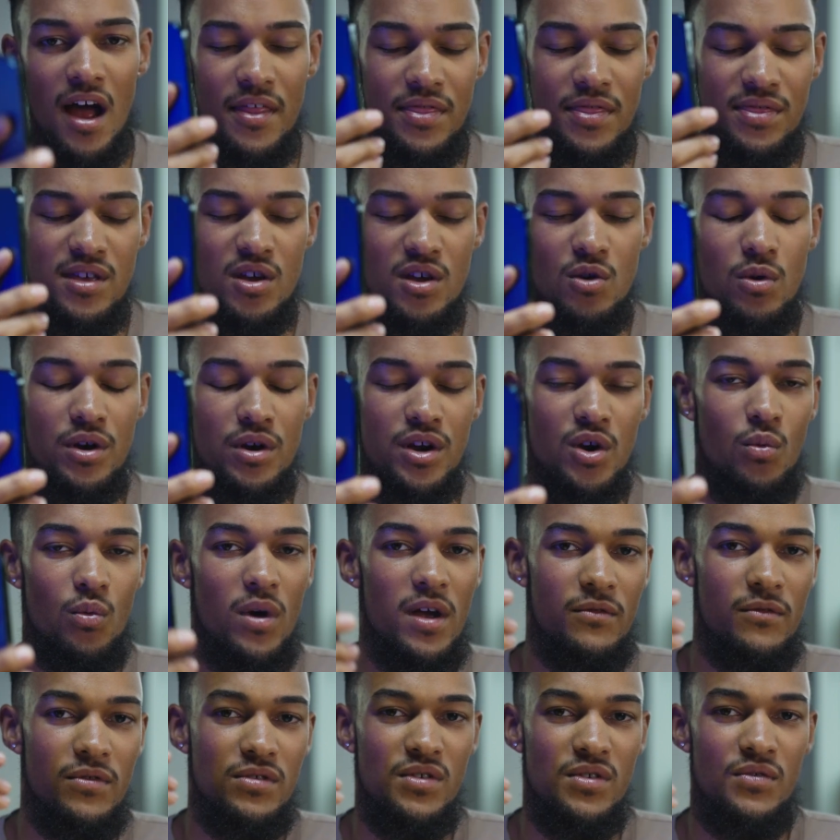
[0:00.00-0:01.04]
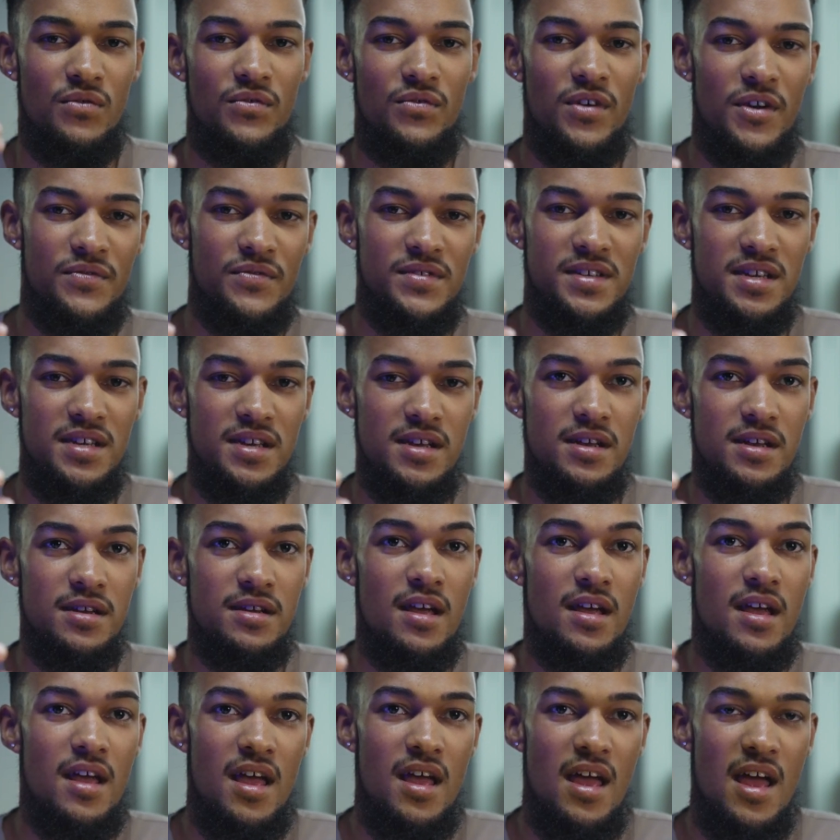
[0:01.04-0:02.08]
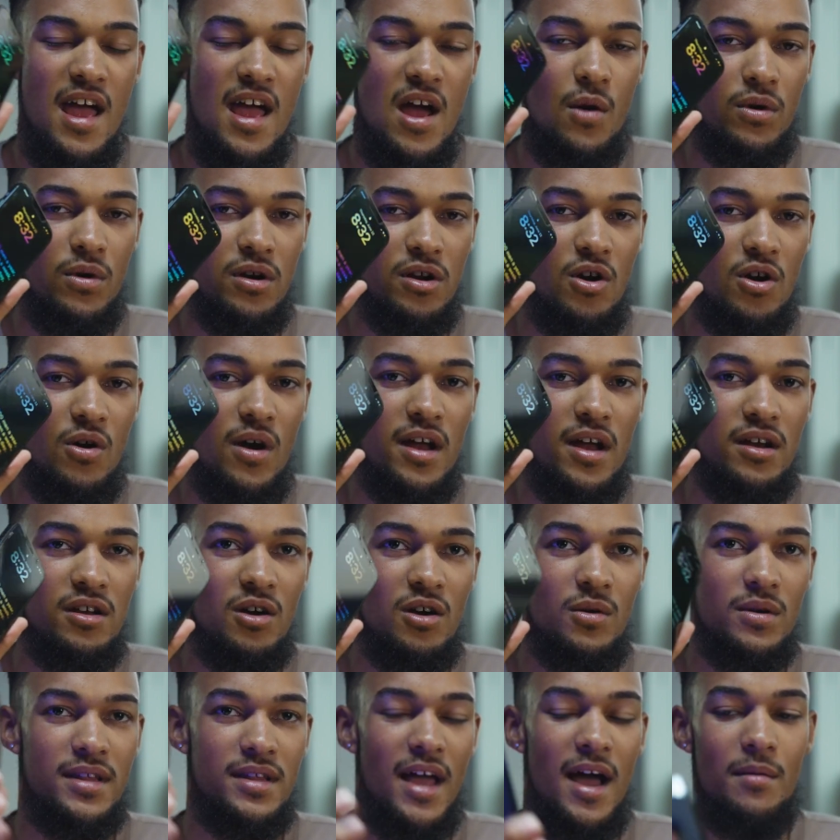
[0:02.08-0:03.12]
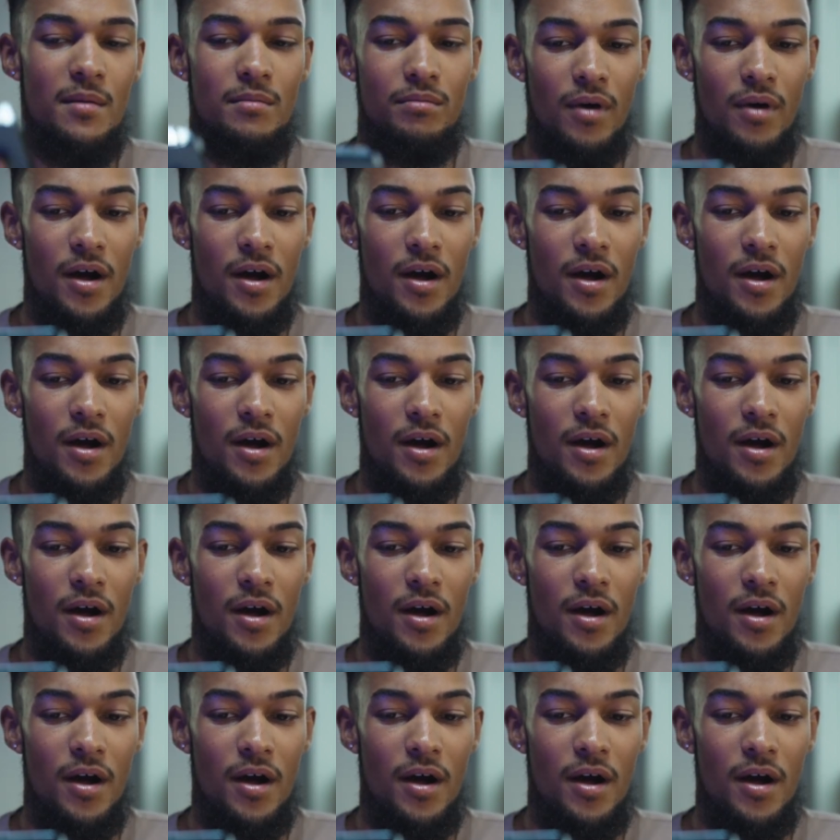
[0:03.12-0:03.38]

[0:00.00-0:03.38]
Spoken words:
I think we're gonna wait for the 15 and we're gonna go ahead and go with that.